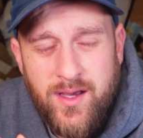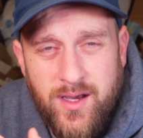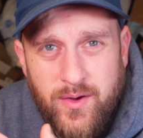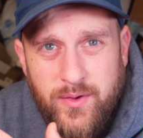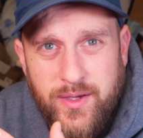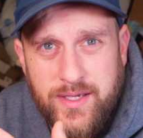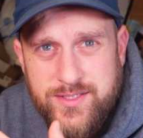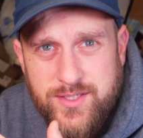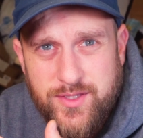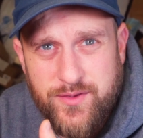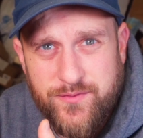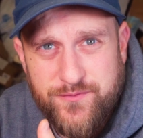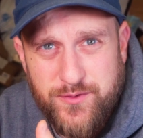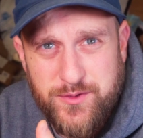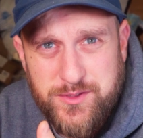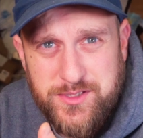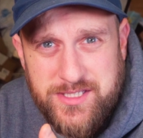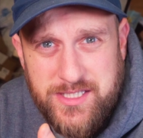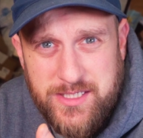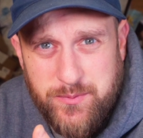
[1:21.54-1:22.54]
Okay, so the
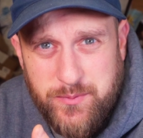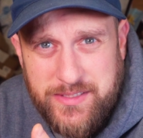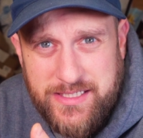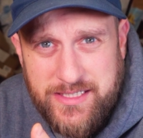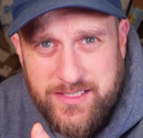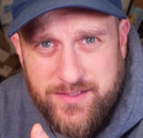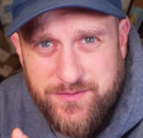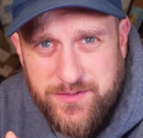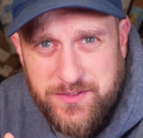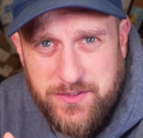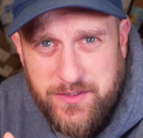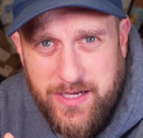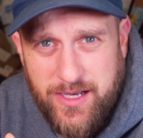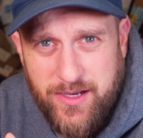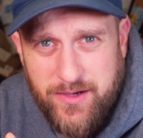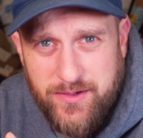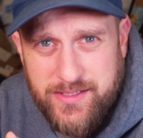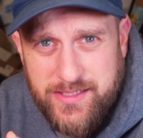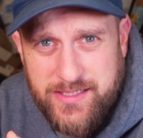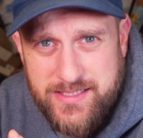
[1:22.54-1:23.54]
first thing we need to figure
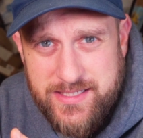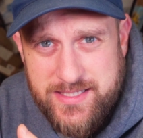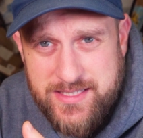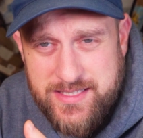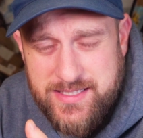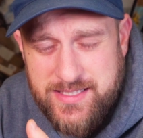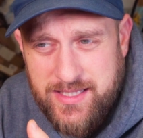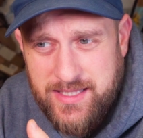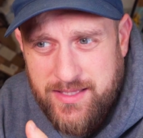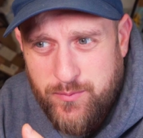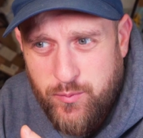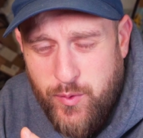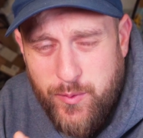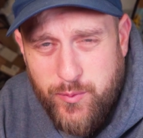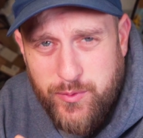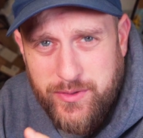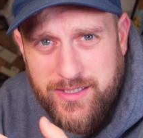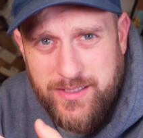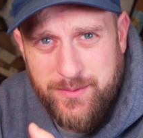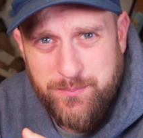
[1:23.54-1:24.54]
out is what
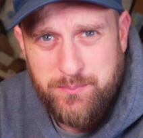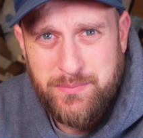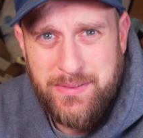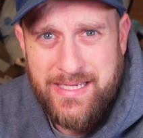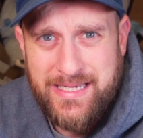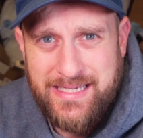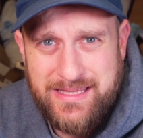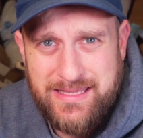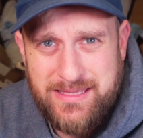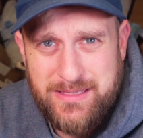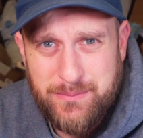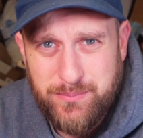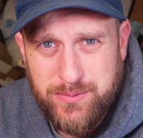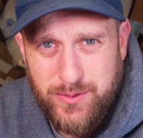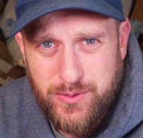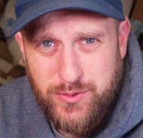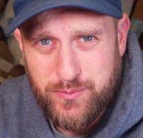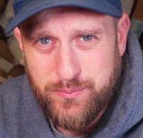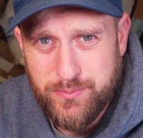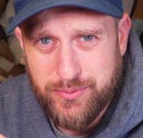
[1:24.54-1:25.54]
we're gonna make the
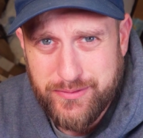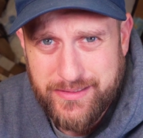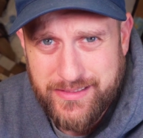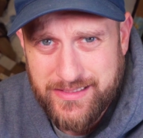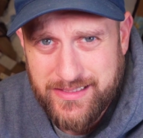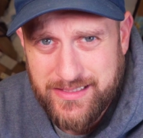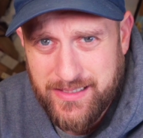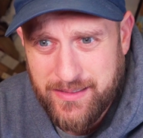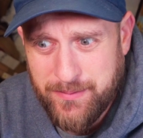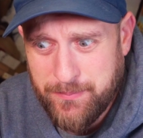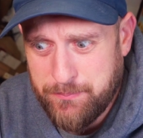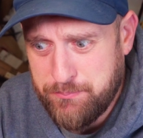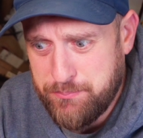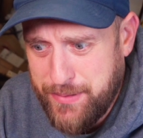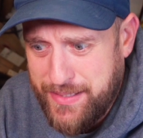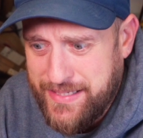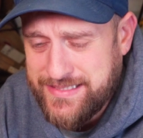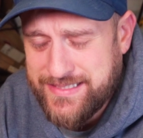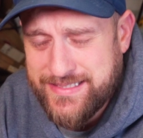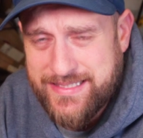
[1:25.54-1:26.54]
Blue Brick
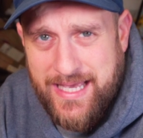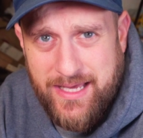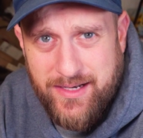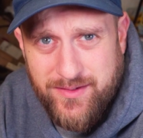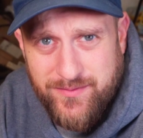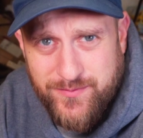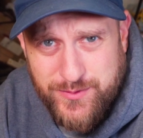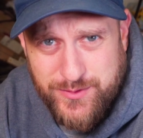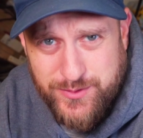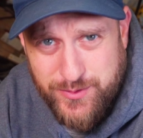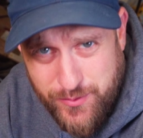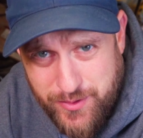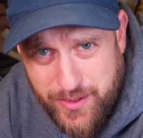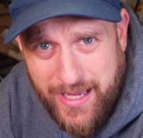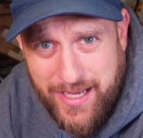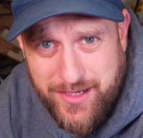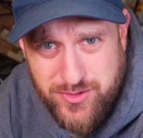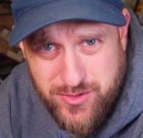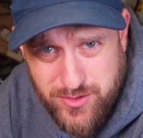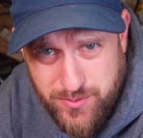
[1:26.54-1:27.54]
base out of, so the
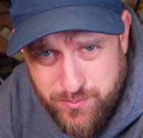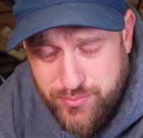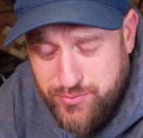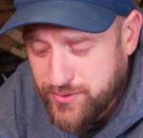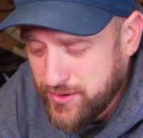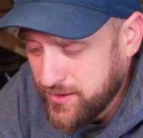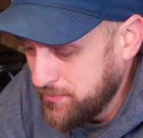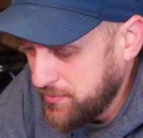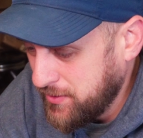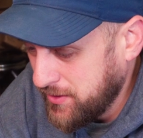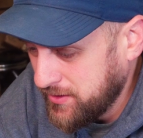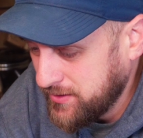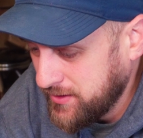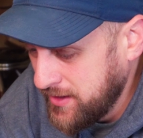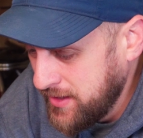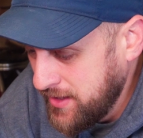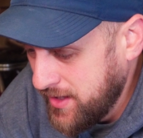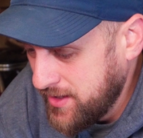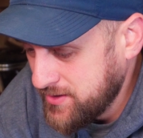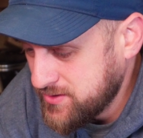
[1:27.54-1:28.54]
actual brick
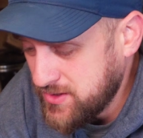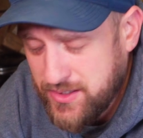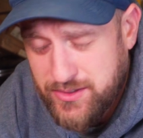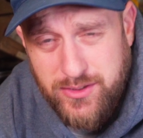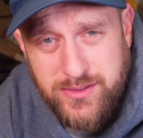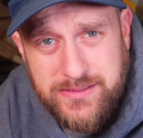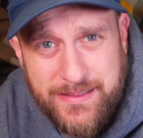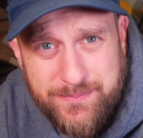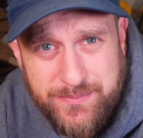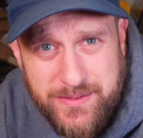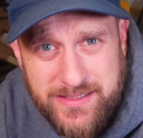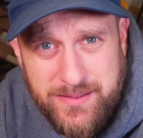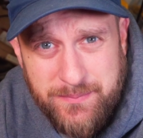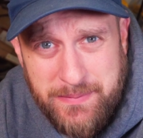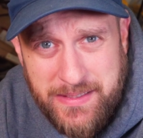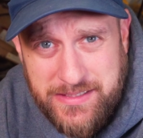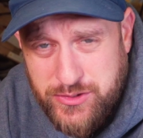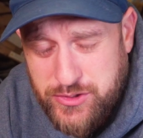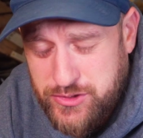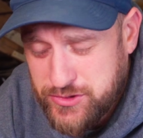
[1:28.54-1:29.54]
part. And so I looked at the
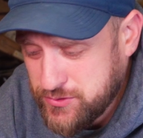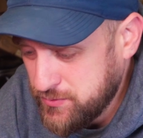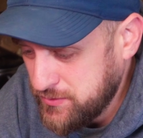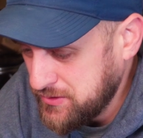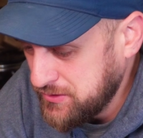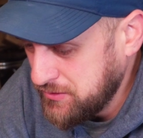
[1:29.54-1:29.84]
dimensions real